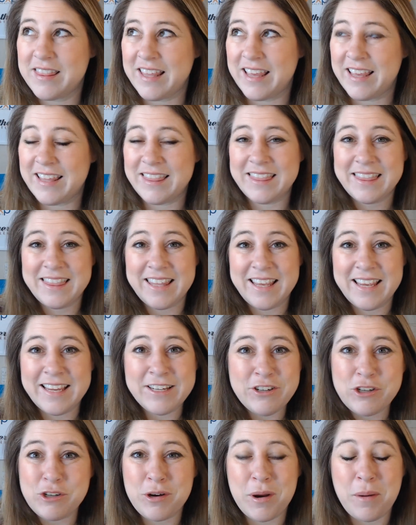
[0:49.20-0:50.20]
that the
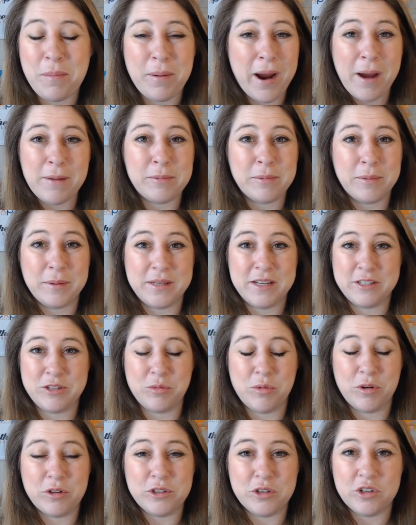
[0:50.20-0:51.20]
industry probably
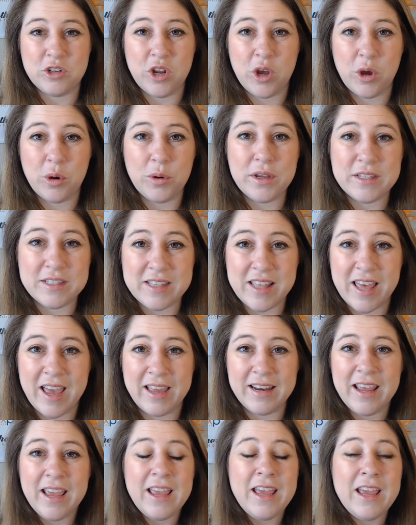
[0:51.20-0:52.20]
doesn't want you to know is
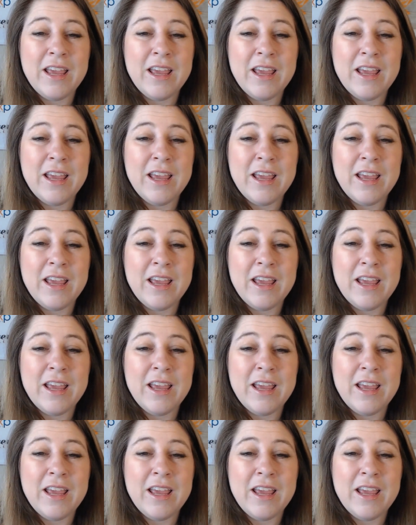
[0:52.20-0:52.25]
that